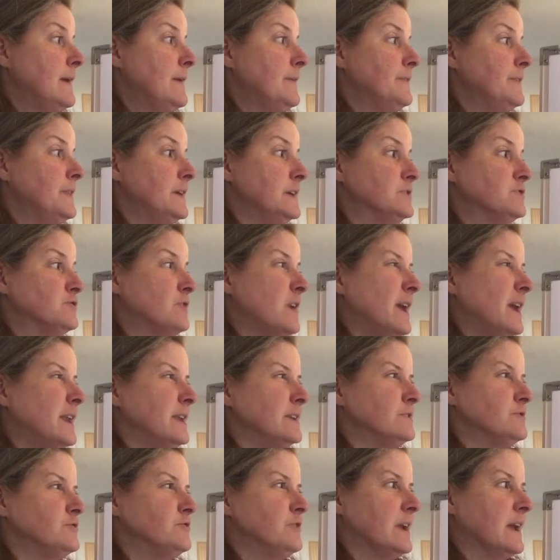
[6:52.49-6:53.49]
They try to
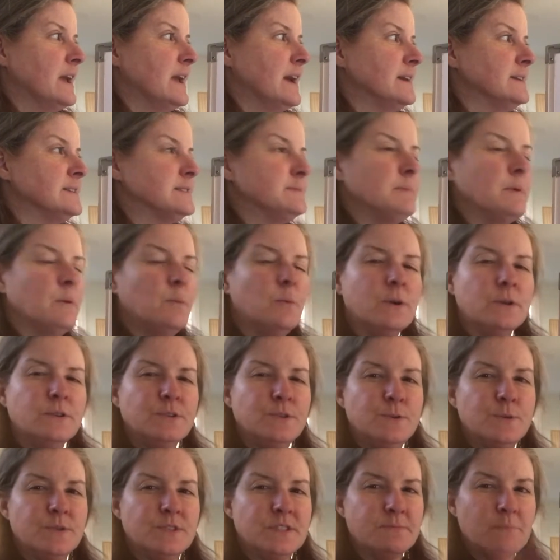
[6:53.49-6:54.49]
trick us, but we're too
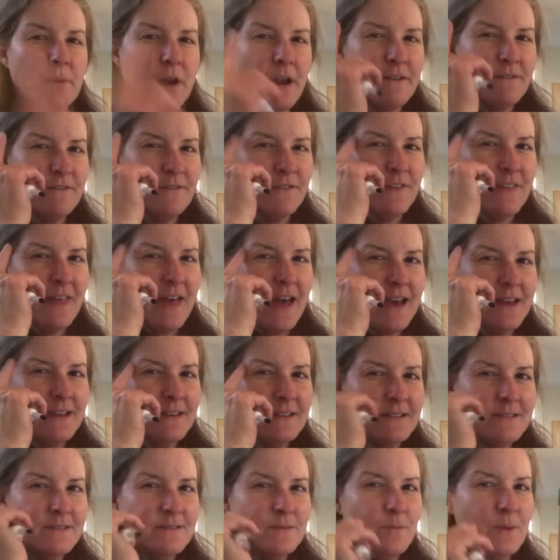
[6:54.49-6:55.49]
smart for that.
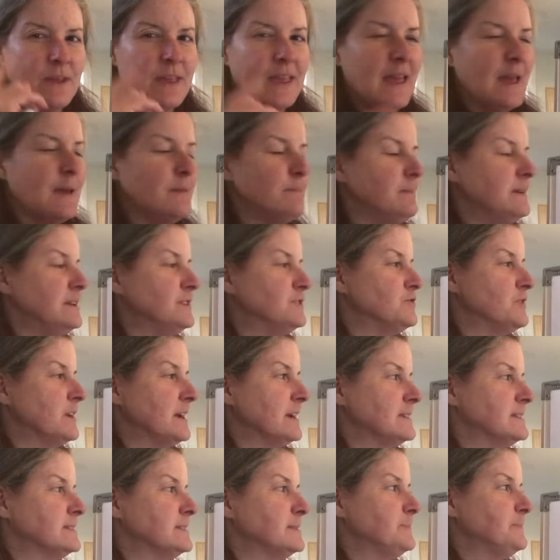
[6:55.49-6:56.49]
We can't be
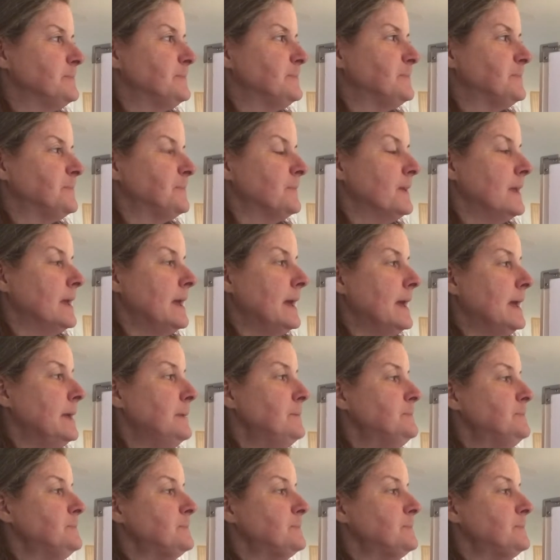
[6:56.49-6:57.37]
tricked, okay?